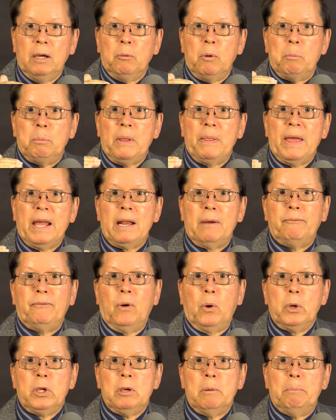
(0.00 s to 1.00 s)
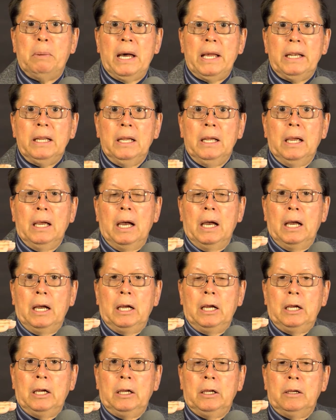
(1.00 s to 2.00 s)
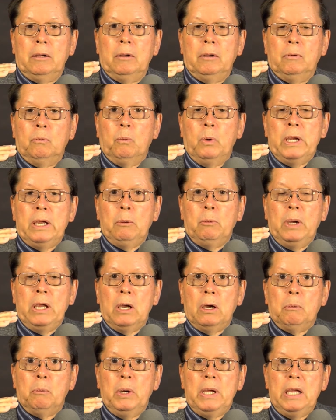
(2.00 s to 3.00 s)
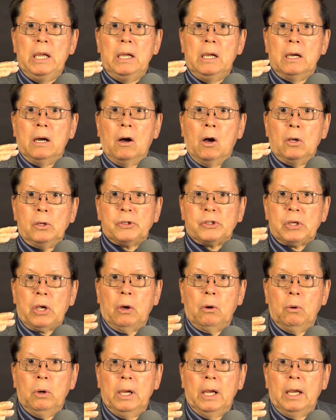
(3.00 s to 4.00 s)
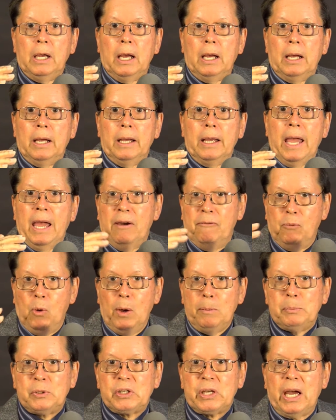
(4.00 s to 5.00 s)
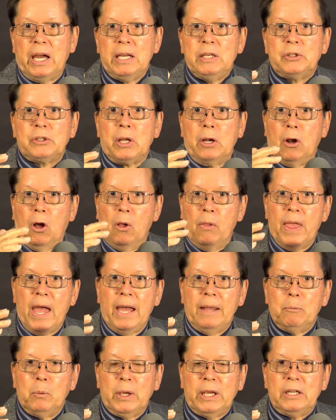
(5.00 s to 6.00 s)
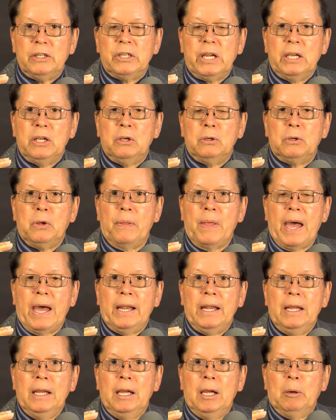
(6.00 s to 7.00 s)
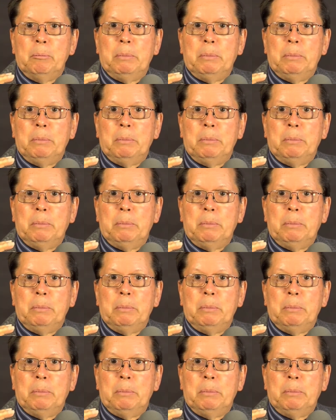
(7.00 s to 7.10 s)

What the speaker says: We'll put that up for you. But we also have websites and all that. We can take you to that.